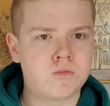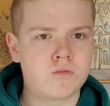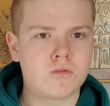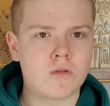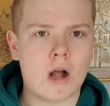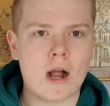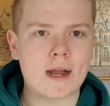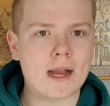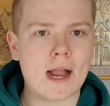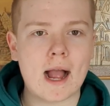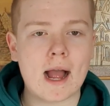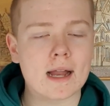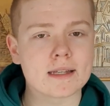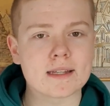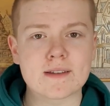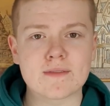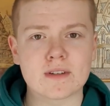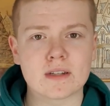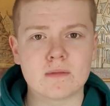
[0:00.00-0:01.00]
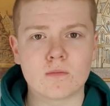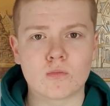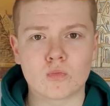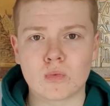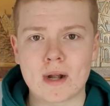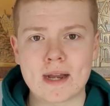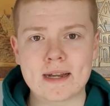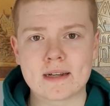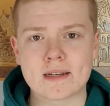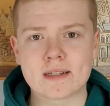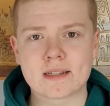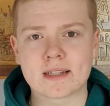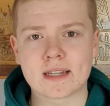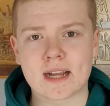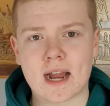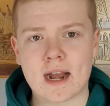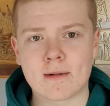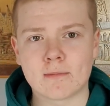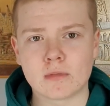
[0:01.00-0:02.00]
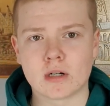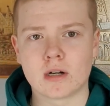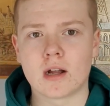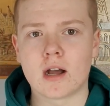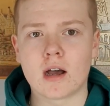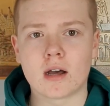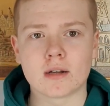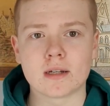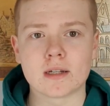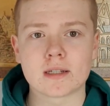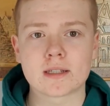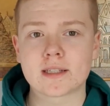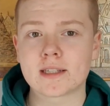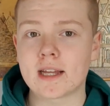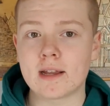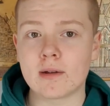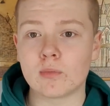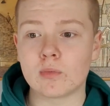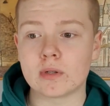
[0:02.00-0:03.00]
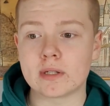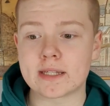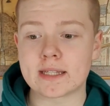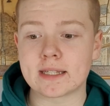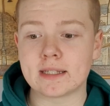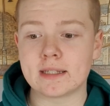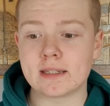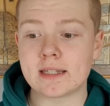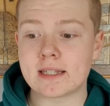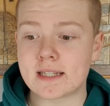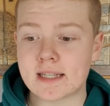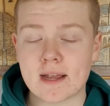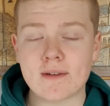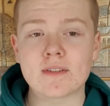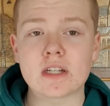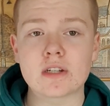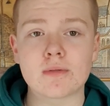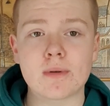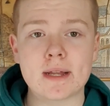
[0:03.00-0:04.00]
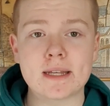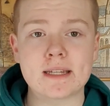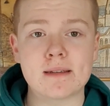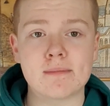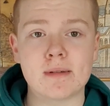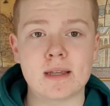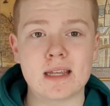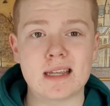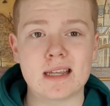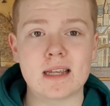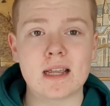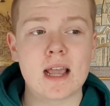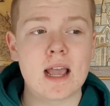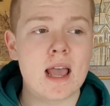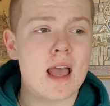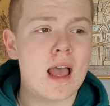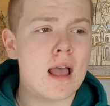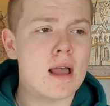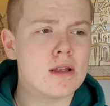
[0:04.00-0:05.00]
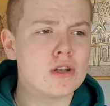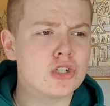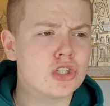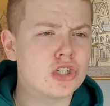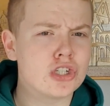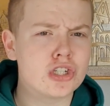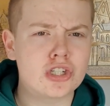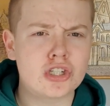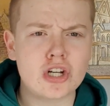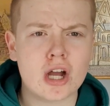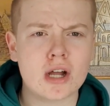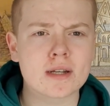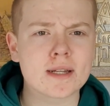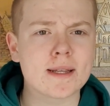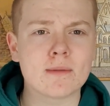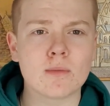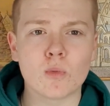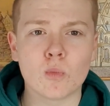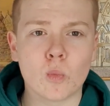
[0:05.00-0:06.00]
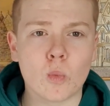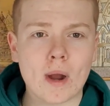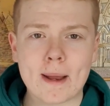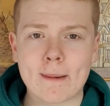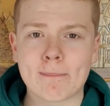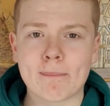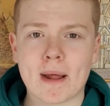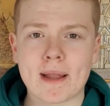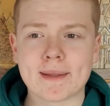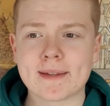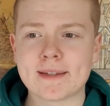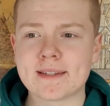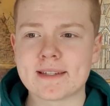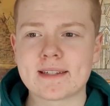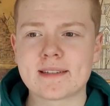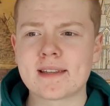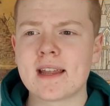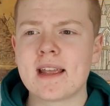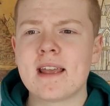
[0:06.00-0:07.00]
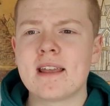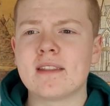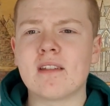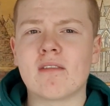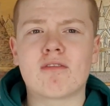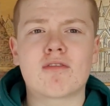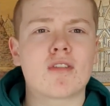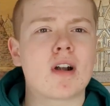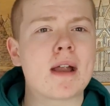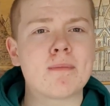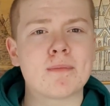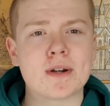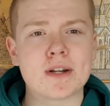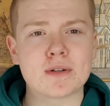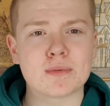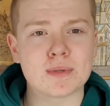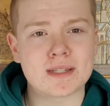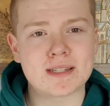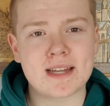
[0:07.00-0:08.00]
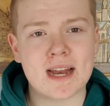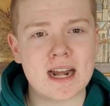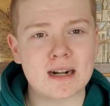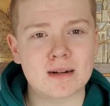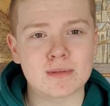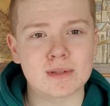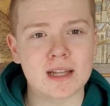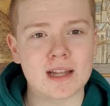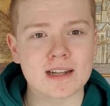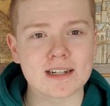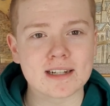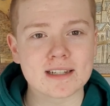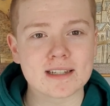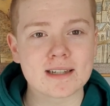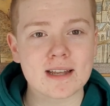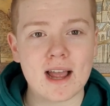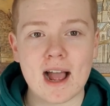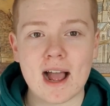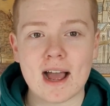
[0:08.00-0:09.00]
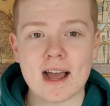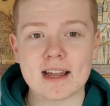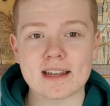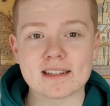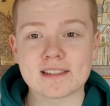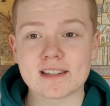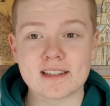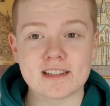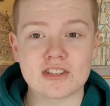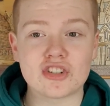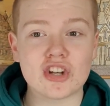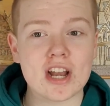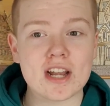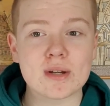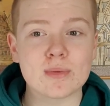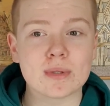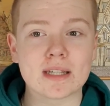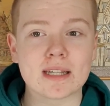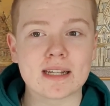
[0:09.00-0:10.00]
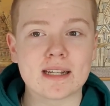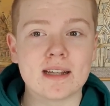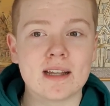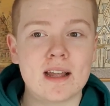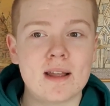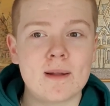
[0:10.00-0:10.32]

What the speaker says: can't even rate the camera on it. It was 720p, shoddy white balance. The frame rate was terrible on it, and genuinely,